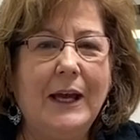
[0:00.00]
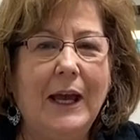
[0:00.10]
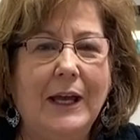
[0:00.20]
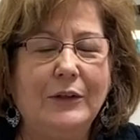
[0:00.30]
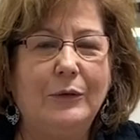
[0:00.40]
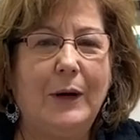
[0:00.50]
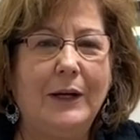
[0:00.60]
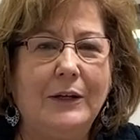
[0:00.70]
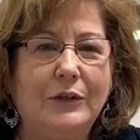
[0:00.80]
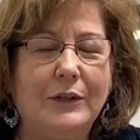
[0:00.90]
and try
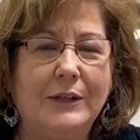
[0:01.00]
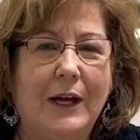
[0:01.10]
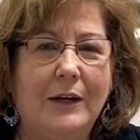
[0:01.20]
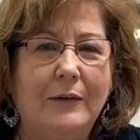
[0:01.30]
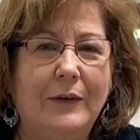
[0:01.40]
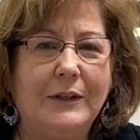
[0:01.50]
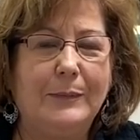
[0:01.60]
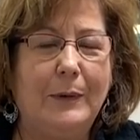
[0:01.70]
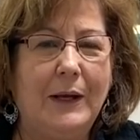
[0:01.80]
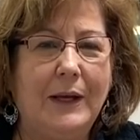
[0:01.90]
to just kind of
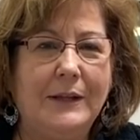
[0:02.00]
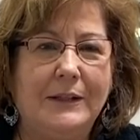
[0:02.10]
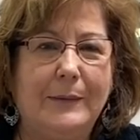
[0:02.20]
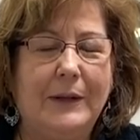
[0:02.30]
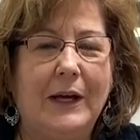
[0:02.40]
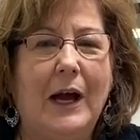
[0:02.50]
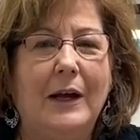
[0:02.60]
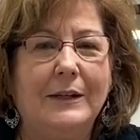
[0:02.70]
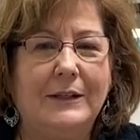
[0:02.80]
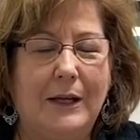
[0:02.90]
explain some of the
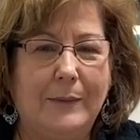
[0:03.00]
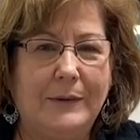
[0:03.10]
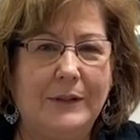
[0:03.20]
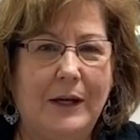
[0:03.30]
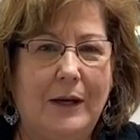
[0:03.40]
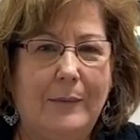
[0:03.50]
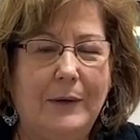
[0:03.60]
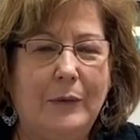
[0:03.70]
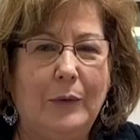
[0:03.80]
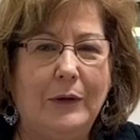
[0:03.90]
concepts
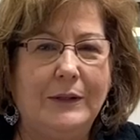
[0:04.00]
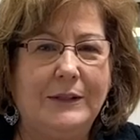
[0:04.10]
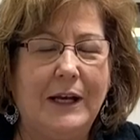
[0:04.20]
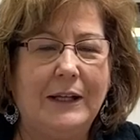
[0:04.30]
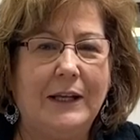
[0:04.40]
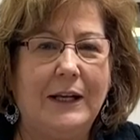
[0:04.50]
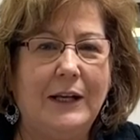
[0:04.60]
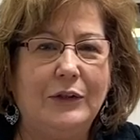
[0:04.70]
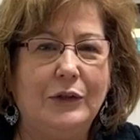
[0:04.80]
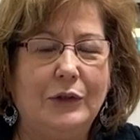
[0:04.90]
in real estate that
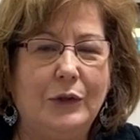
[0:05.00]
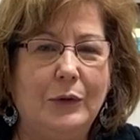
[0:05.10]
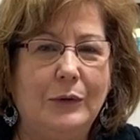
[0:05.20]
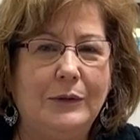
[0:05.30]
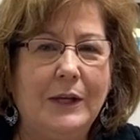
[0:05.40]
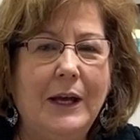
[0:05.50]
agents use.